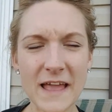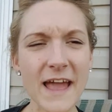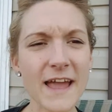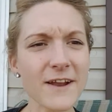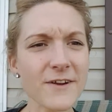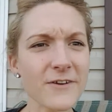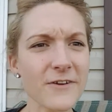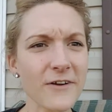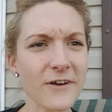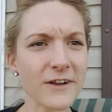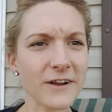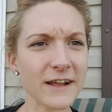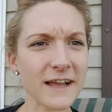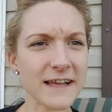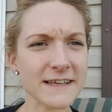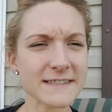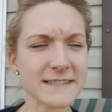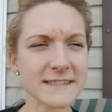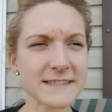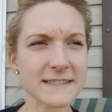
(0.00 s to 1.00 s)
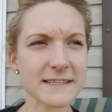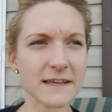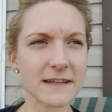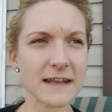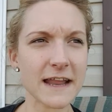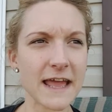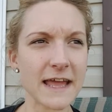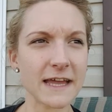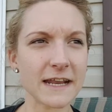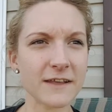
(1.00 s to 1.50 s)
I don't know, and I guess it's a
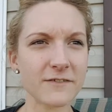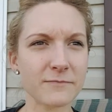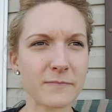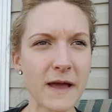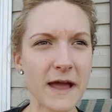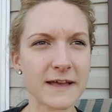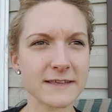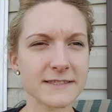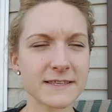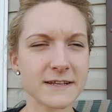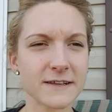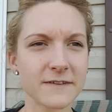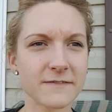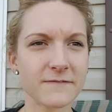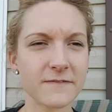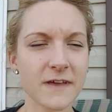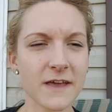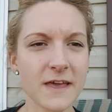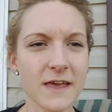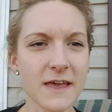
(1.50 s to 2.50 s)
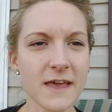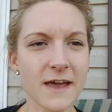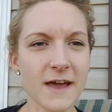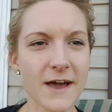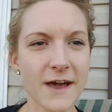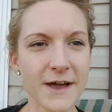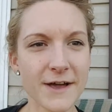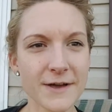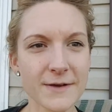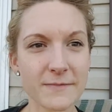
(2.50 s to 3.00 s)
negative positive.
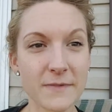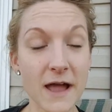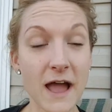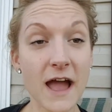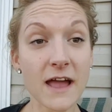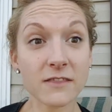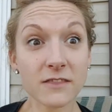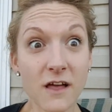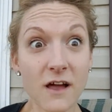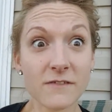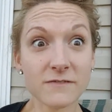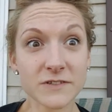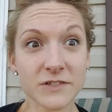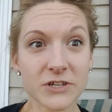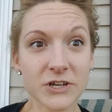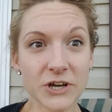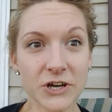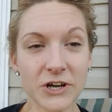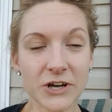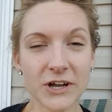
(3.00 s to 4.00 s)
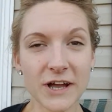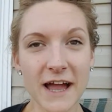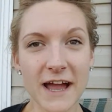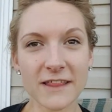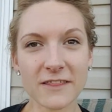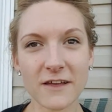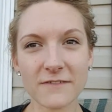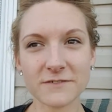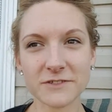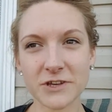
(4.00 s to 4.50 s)
I love to cook. I
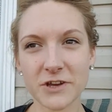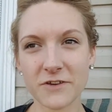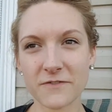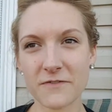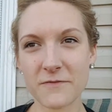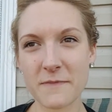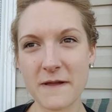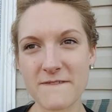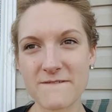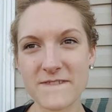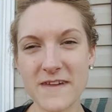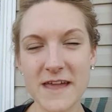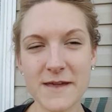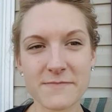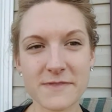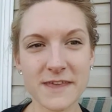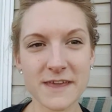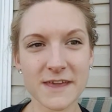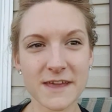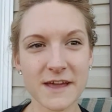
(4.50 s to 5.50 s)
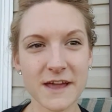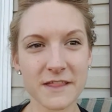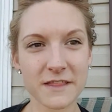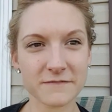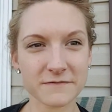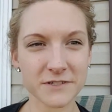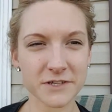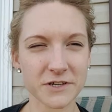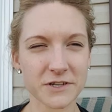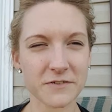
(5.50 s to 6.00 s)
love to cook for my family. I
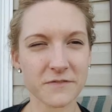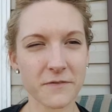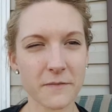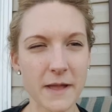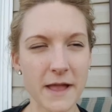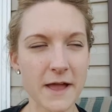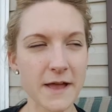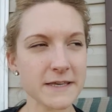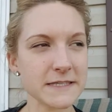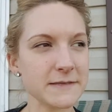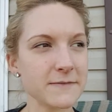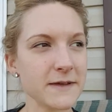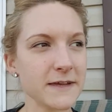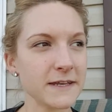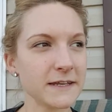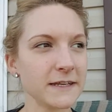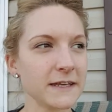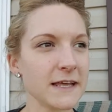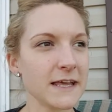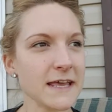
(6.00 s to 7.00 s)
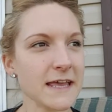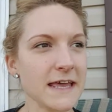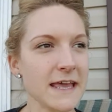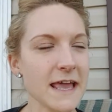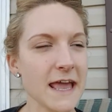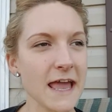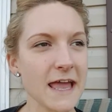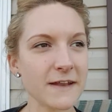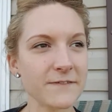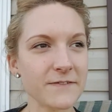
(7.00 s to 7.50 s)
love to cook for my husband.
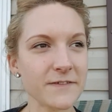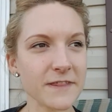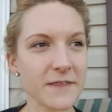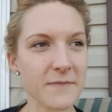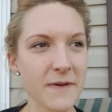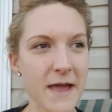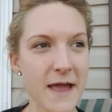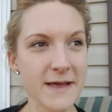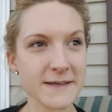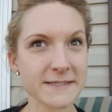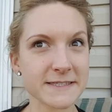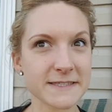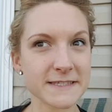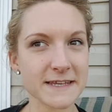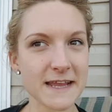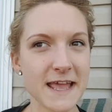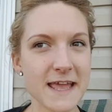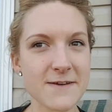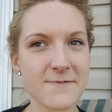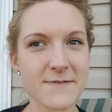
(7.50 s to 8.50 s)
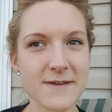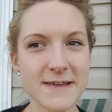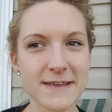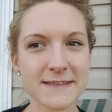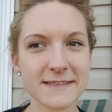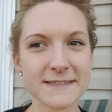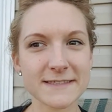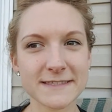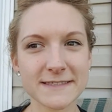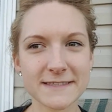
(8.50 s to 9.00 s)
And for the past 8
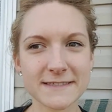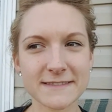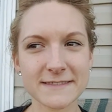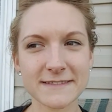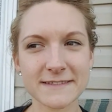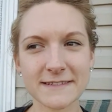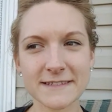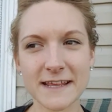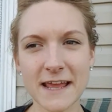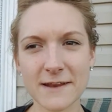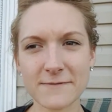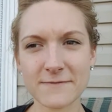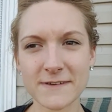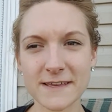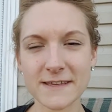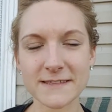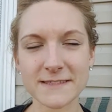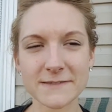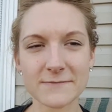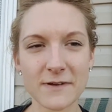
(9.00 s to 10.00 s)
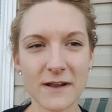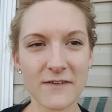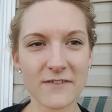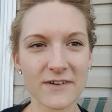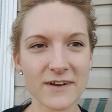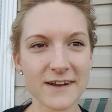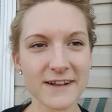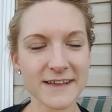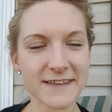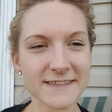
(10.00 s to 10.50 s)
weeks, 10 weeks,
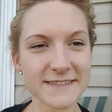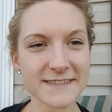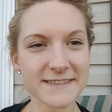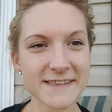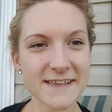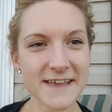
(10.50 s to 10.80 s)
whatever it is,